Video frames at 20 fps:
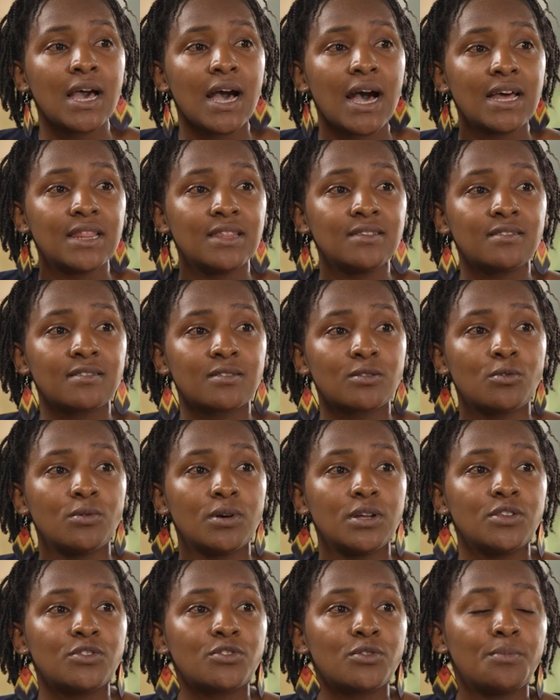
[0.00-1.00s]
And this is
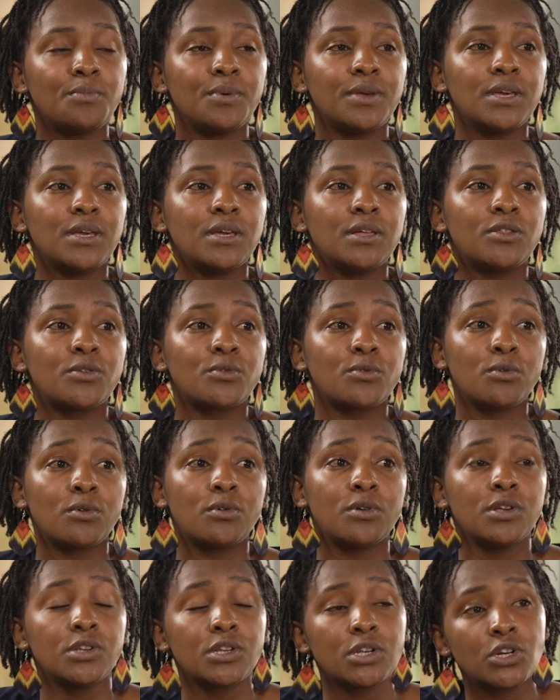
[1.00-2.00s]
going to be through
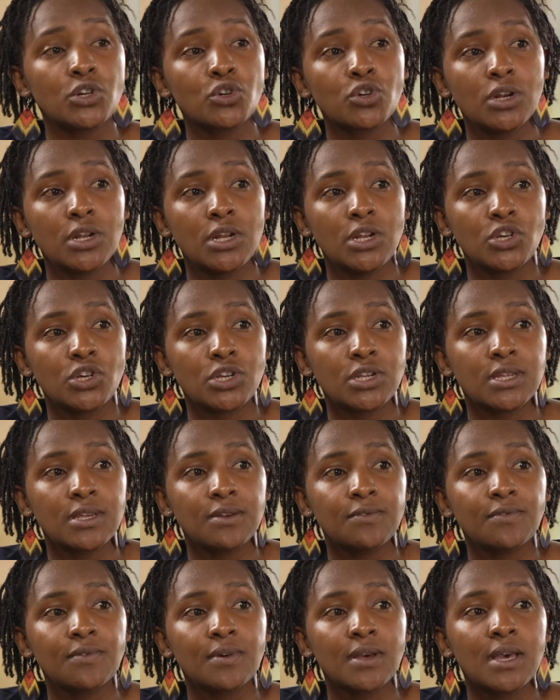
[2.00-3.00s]
Green Generation
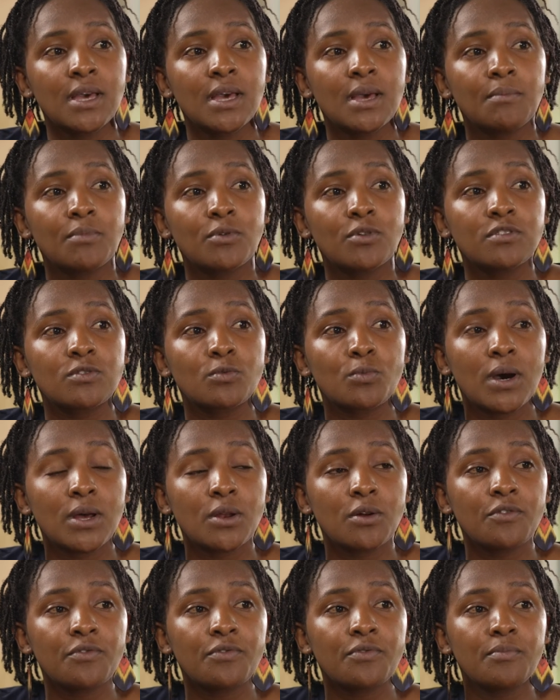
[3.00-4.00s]
Initiative, because
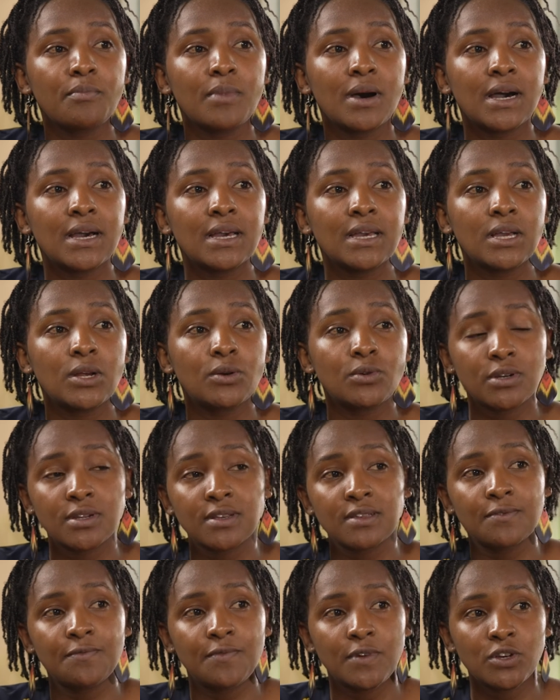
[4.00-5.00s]
one of my
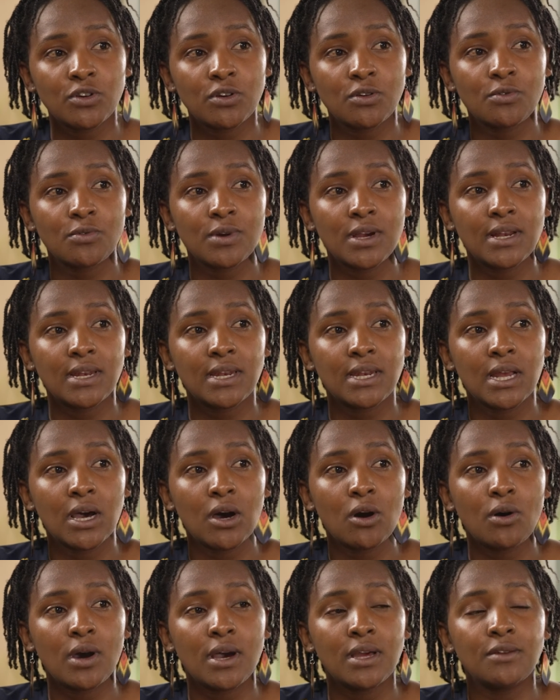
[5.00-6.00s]
greatest vision right
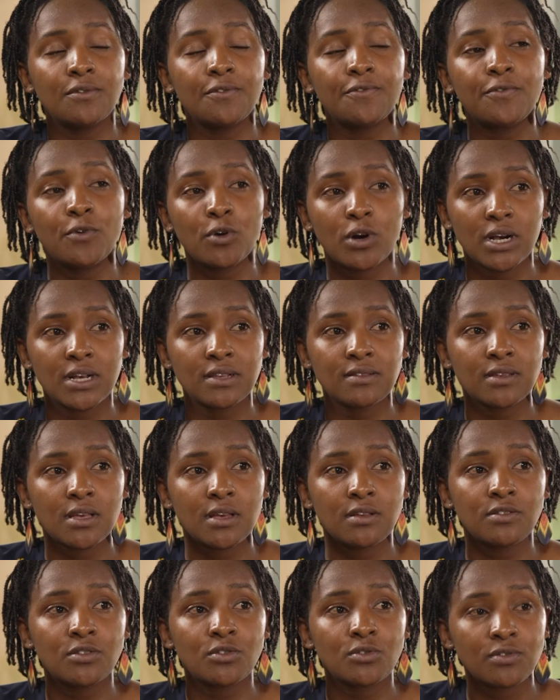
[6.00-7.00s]
now and focus
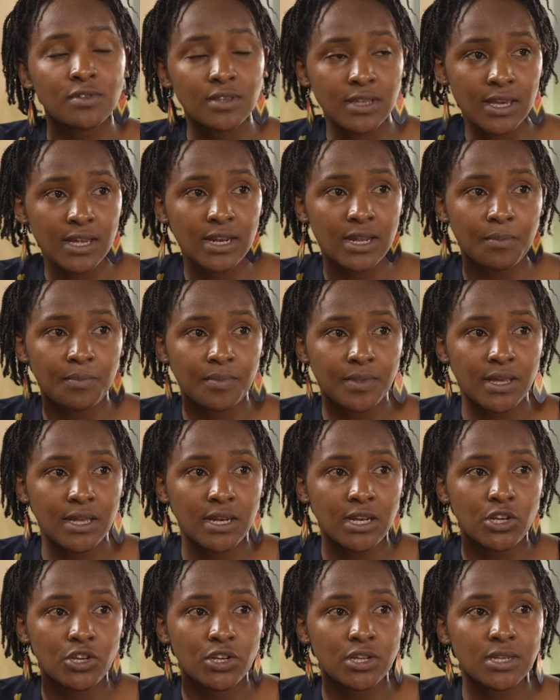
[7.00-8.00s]
is to scale up the
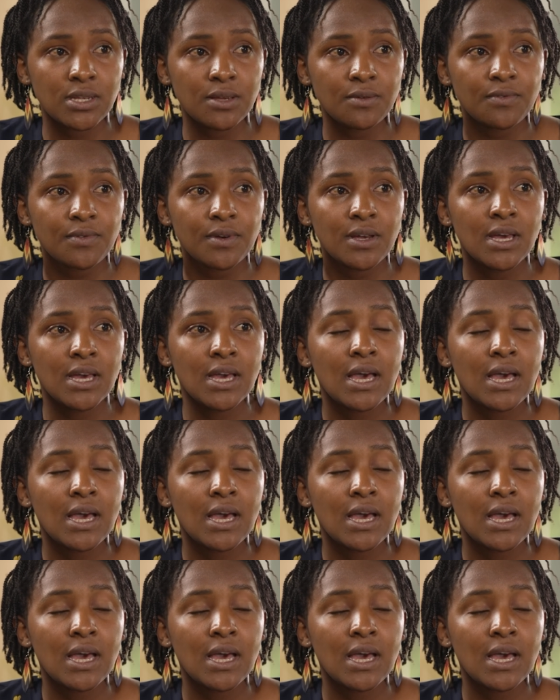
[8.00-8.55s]
initiative.